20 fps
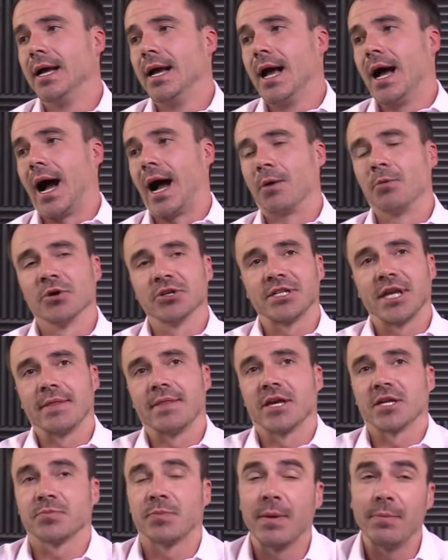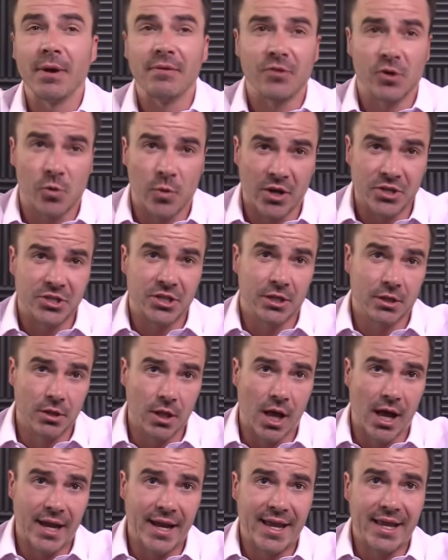I will say this people have requested a
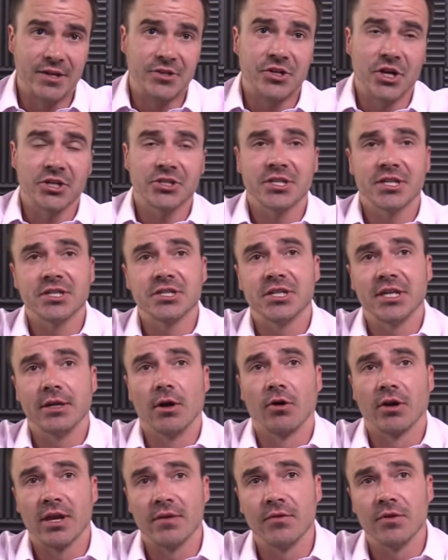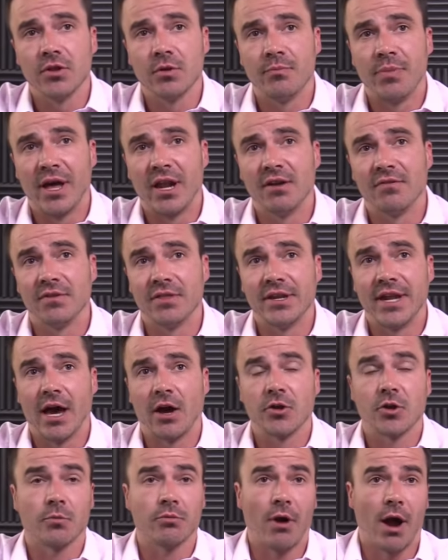lot, and Justin Z, I'll give you the benefit of the
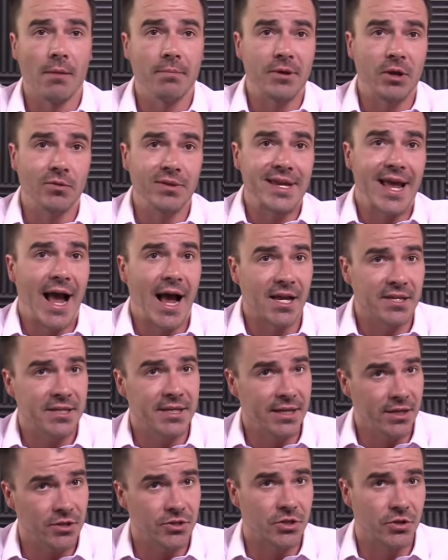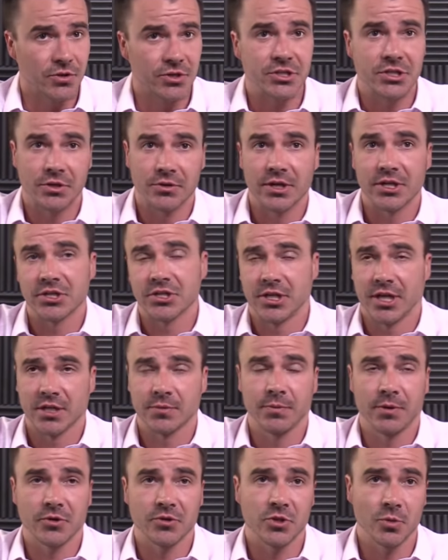doubt. You're probably only asking because you're a serious chess
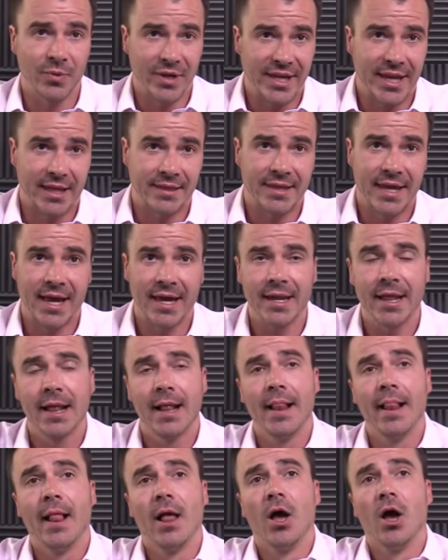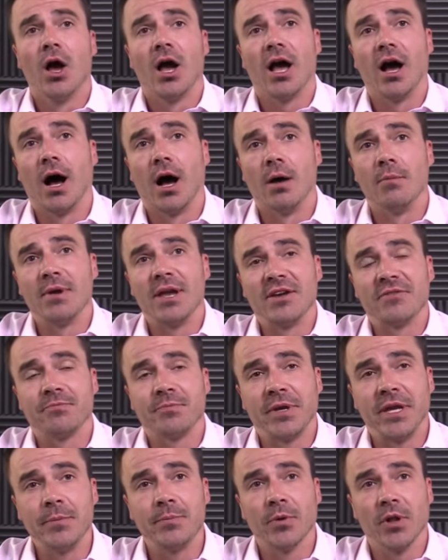player, so we get that. Um, if
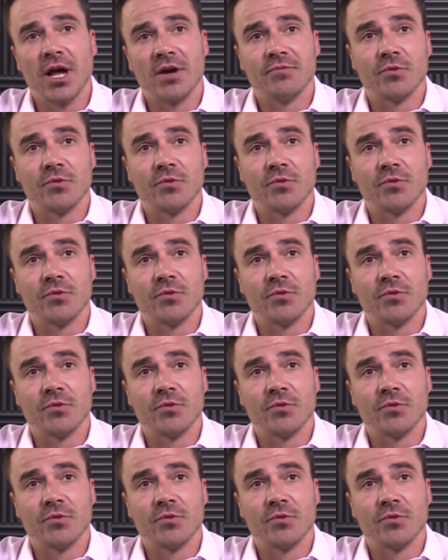people have